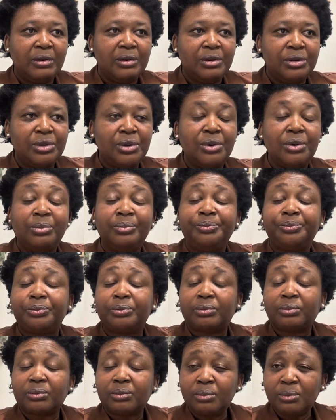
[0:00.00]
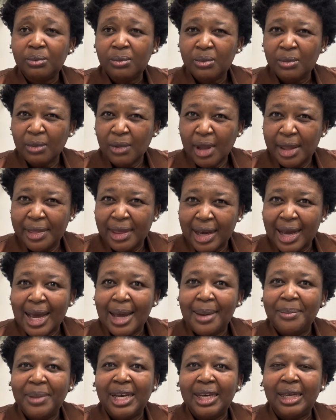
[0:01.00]
So the
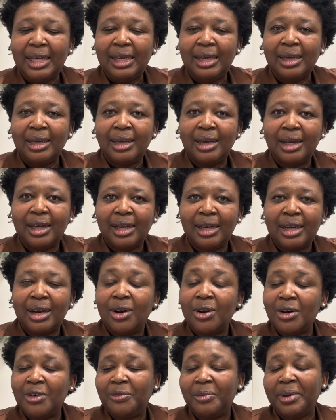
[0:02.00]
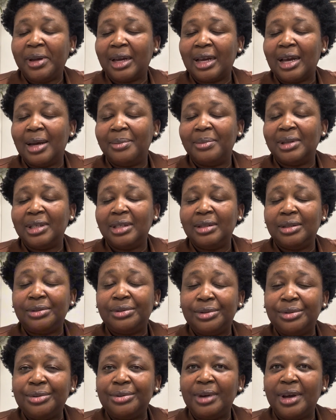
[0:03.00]
company, and a lot of companies
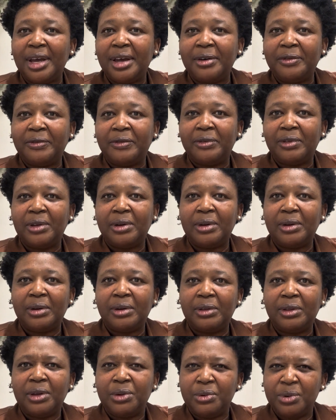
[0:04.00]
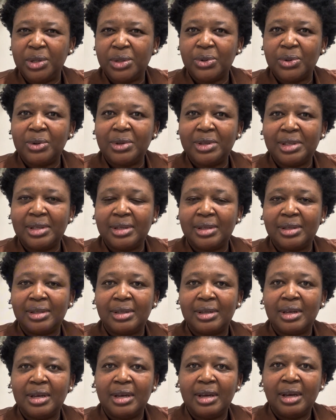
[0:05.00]
do have the resources,
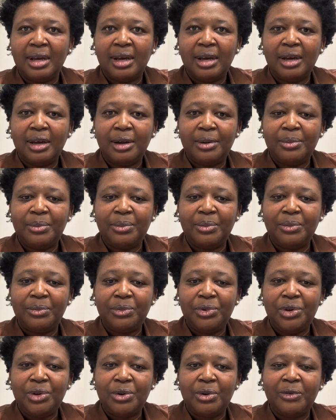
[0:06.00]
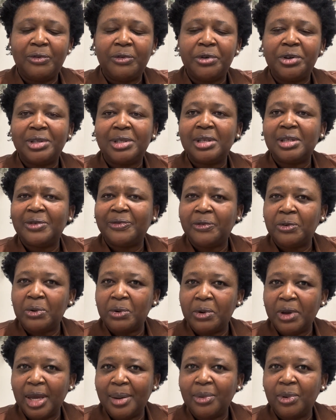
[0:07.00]
for instance, for
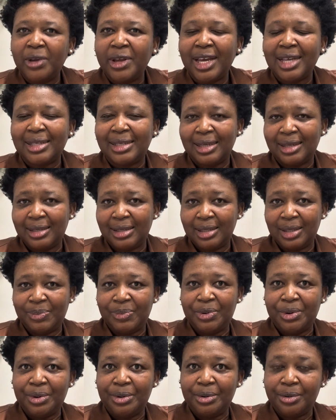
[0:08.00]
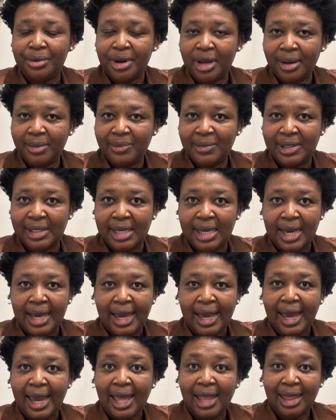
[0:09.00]
employee assistance programs
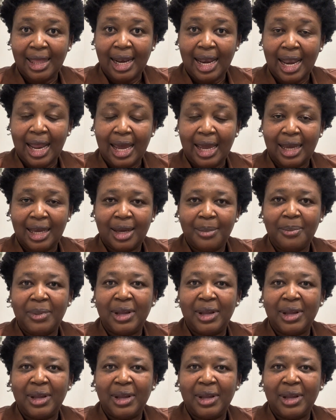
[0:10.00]
and the like.